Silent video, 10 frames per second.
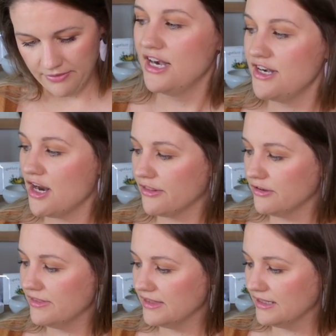
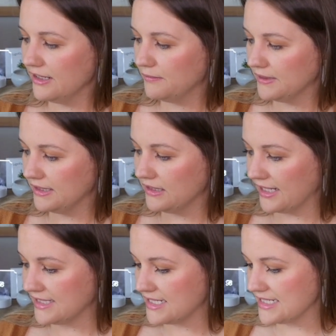Another thing that I really
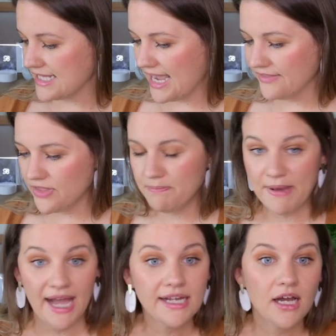liked is at the
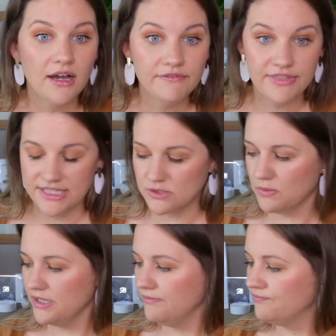back of this
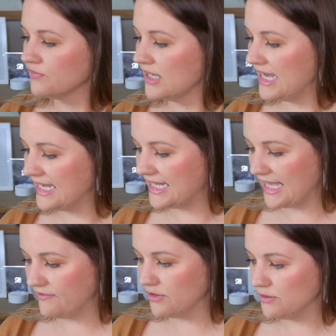one, it
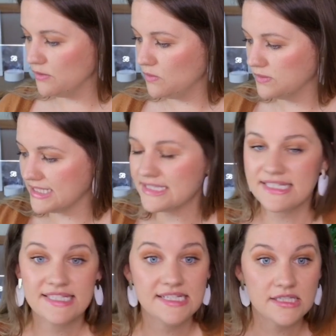gave you, since
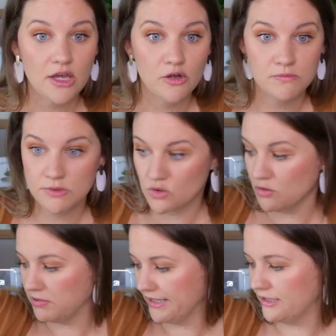this is the
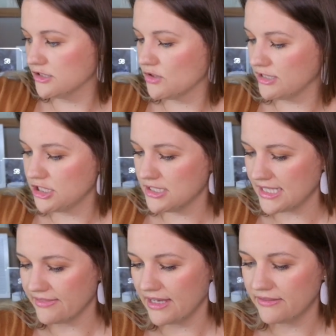homeschool planner, so I should have
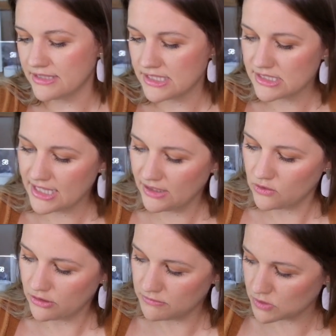said that. This is the
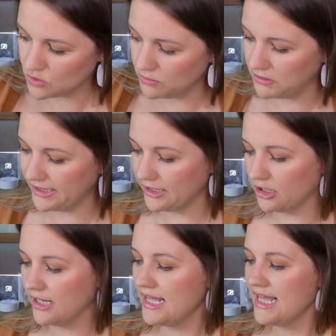homeschool
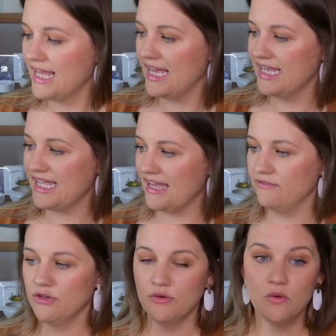planner. It
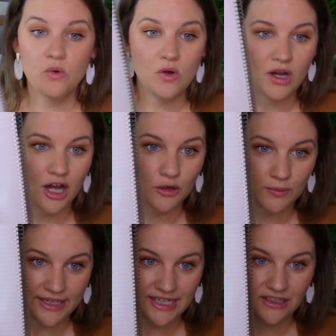gave you a
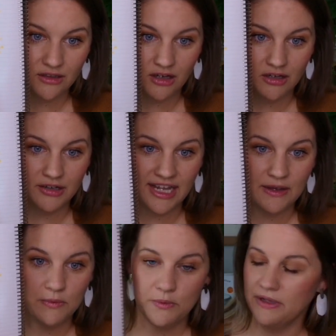reading log,
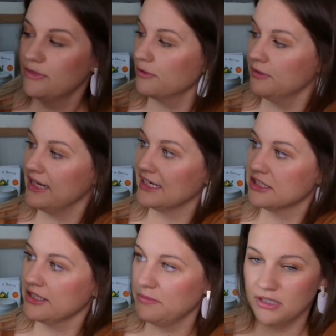and we went through and
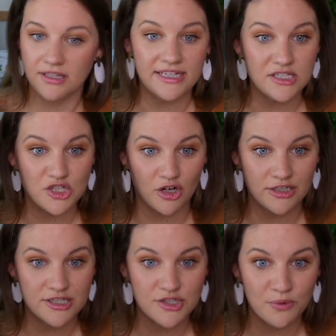actually put like
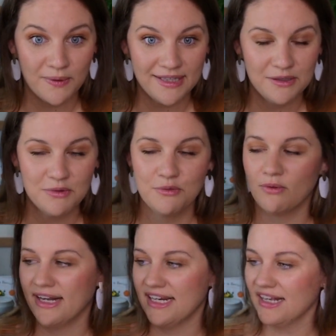stars, so Riley would
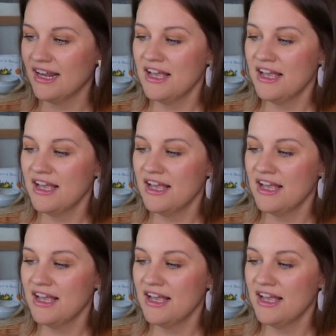rate